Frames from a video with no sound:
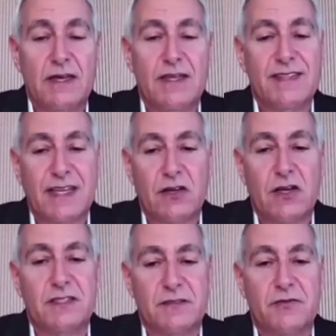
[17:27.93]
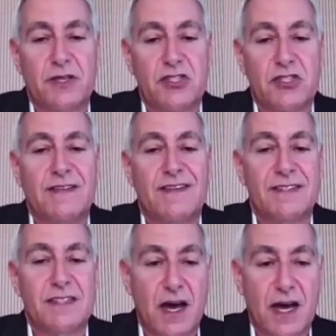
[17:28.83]
It cannot differentiate the
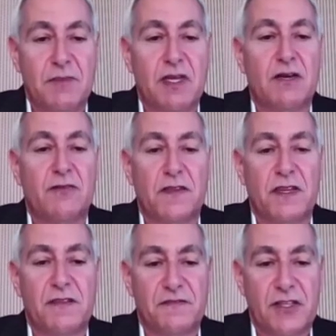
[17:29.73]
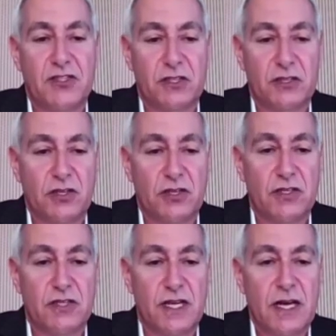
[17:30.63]
timing of when the infection
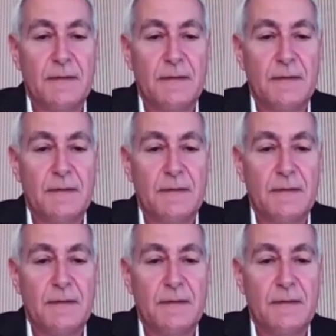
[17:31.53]
occurred.